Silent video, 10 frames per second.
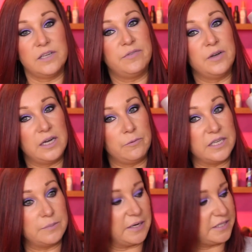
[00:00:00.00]
definitely with
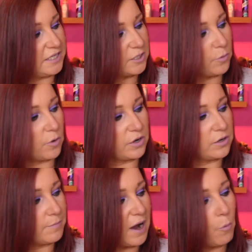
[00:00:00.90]
this Batiste one,
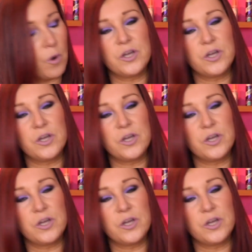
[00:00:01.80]
no matter